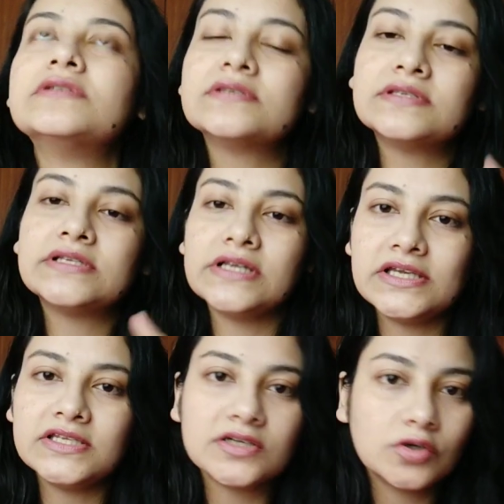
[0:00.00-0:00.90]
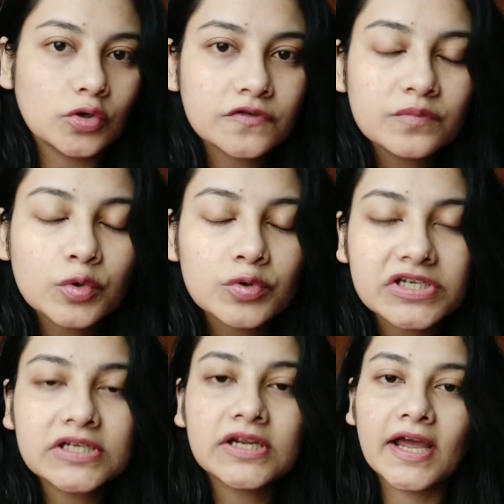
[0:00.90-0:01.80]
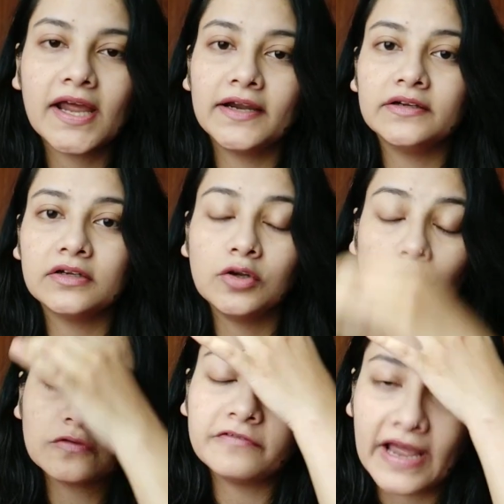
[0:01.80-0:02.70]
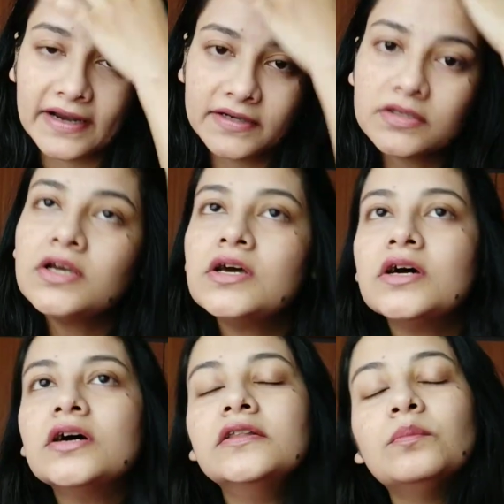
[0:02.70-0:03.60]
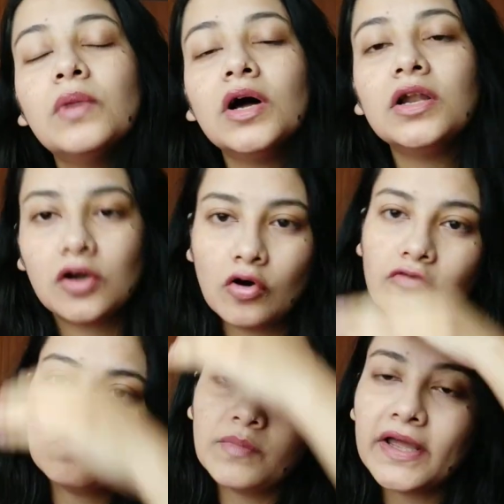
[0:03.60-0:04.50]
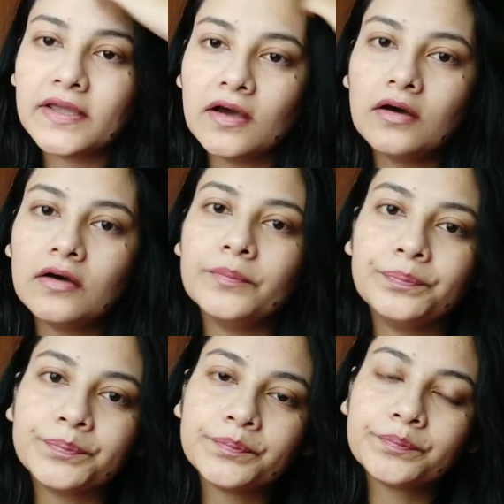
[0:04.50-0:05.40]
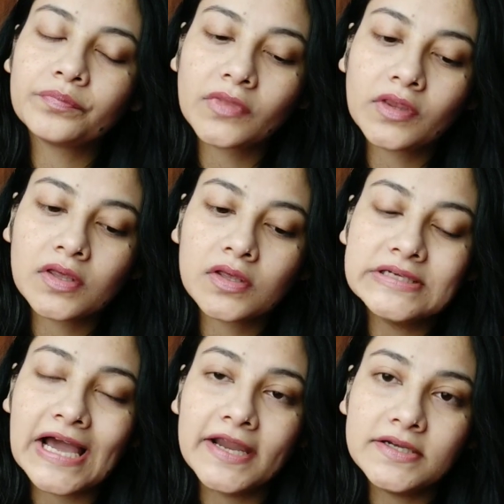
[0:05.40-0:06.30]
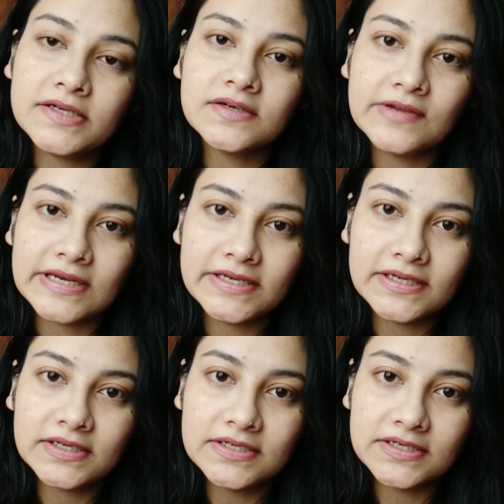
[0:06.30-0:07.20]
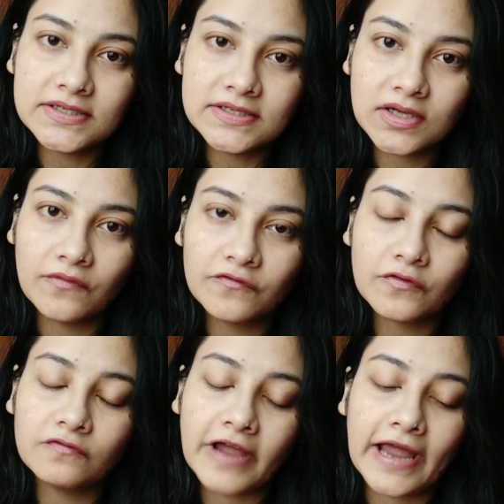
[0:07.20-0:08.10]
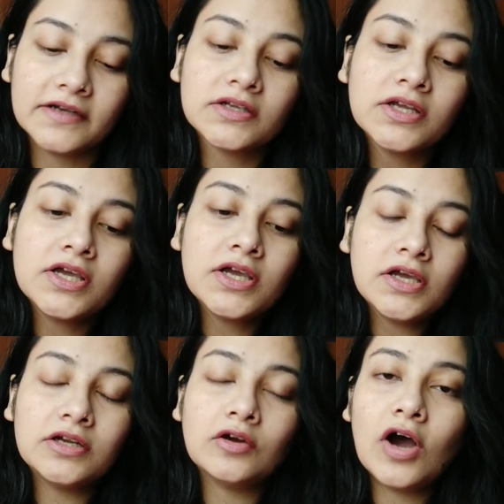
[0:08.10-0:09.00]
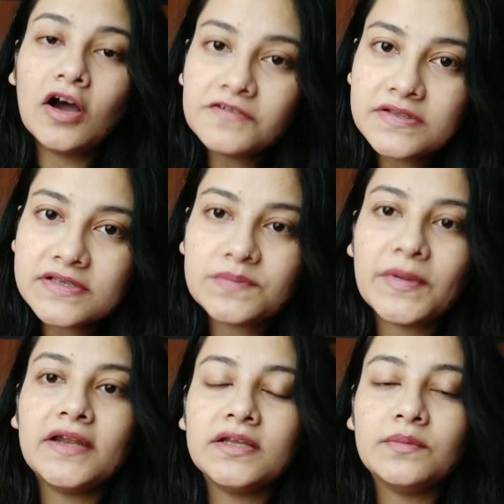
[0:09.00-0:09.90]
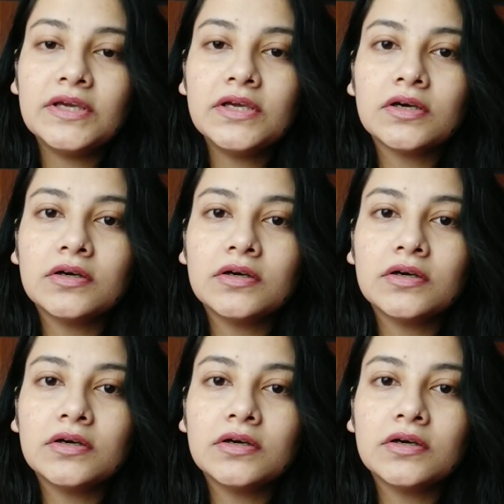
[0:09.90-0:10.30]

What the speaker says: still eating a lot of protein and a lot of fat. The bulk of my diet really did come from fat. Now after this pandemic,